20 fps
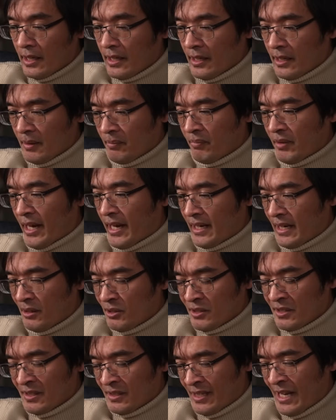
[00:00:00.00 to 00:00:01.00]
Um, and I
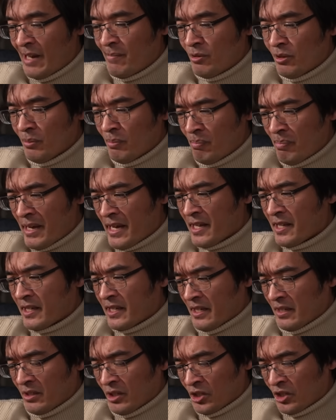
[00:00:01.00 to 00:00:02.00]
was able
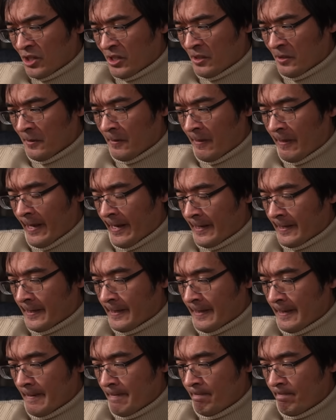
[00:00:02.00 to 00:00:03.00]
barely to show that
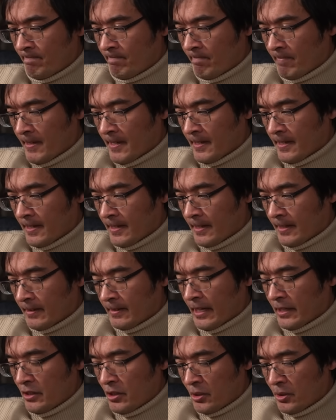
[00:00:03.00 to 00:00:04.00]
um,
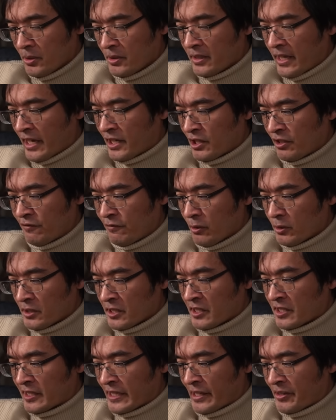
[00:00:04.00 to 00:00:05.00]
that you couldn't actually
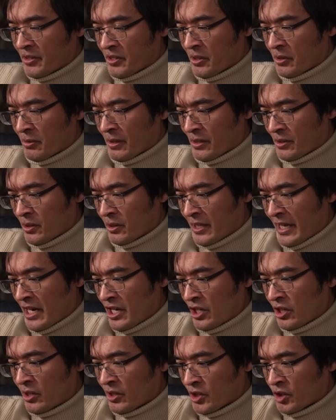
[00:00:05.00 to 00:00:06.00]
force a scenario where all the
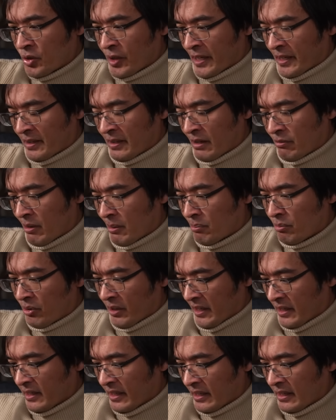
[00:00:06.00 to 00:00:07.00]
energy concentrated at one
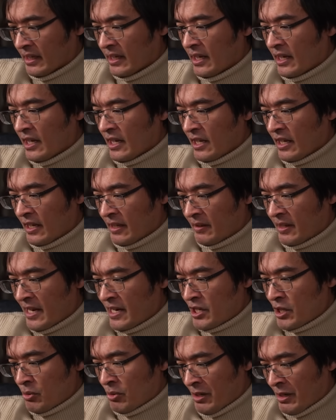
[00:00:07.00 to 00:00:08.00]
point. That uh, the
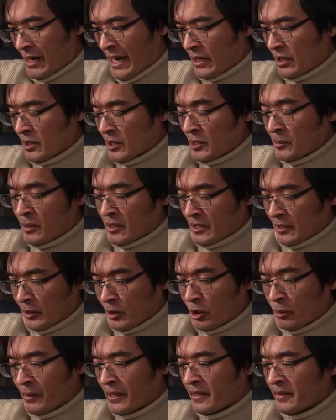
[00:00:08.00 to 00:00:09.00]
energy had to disperse a
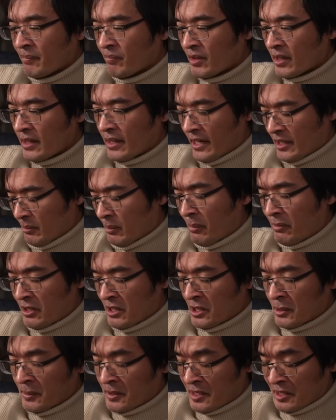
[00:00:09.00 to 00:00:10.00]
little bit, and the moment
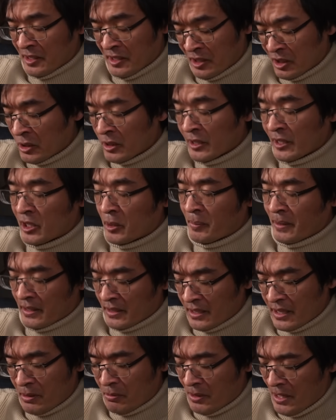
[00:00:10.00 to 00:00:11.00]
it dispersed a little, little
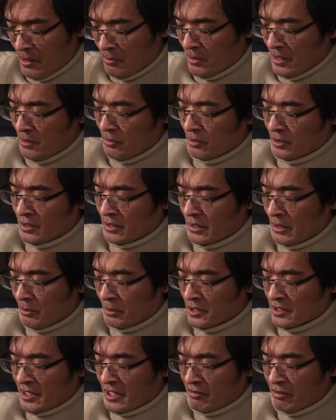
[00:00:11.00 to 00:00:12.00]
bit, it, it, it, would it
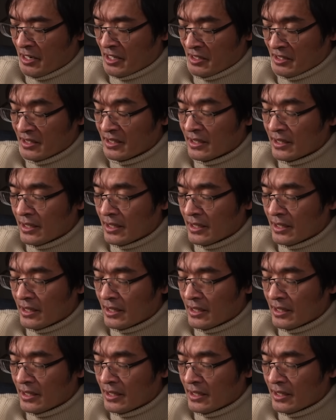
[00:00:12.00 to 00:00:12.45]
would stay regular.